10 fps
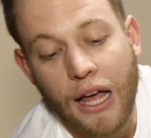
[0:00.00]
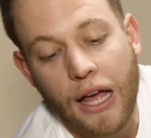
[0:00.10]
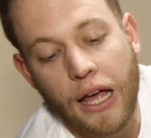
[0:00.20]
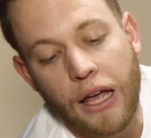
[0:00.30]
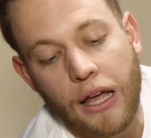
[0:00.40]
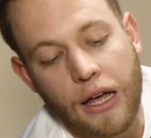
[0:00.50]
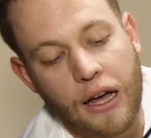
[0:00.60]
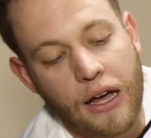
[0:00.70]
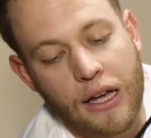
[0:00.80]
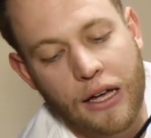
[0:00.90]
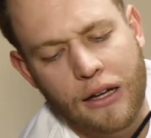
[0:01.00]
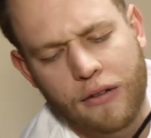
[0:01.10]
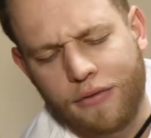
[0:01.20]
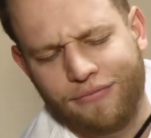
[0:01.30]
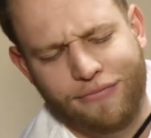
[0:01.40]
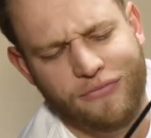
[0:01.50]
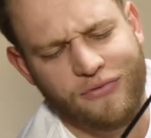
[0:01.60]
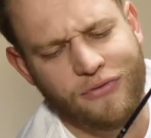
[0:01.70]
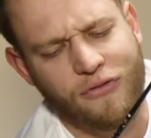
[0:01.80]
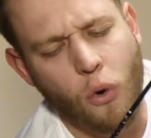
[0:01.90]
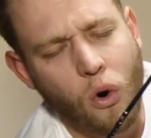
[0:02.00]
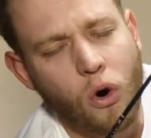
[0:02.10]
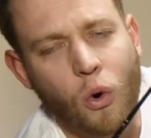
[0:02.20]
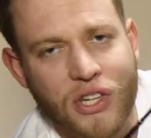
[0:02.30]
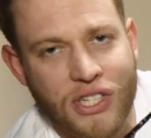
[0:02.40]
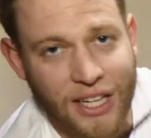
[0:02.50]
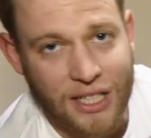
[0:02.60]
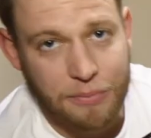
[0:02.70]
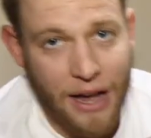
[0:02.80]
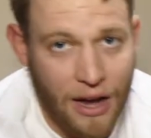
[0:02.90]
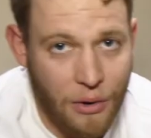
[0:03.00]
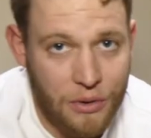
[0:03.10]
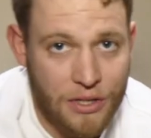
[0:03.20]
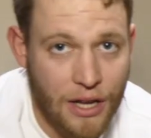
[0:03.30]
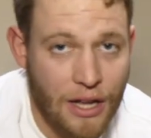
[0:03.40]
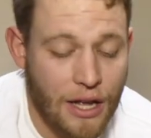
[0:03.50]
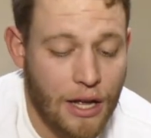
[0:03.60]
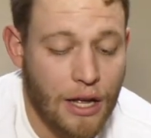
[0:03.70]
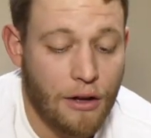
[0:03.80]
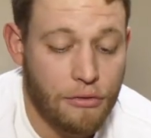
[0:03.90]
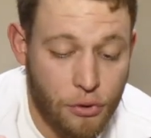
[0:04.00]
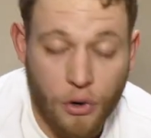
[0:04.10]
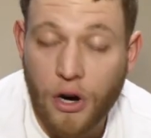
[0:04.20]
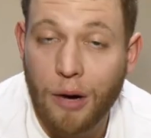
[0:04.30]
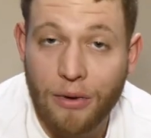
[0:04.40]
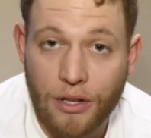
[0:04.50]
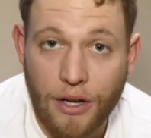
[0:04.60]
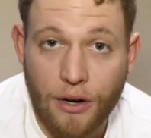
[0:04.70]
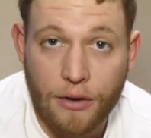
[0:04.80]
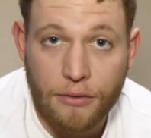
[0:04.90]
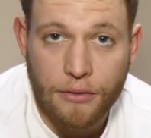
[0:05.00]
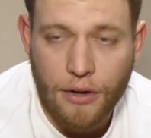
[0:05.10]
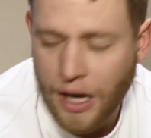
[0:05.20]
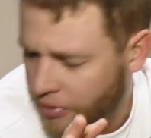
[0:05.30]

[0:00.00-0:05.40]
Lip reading: a 4 or 6 pound fluorocarbon leader. I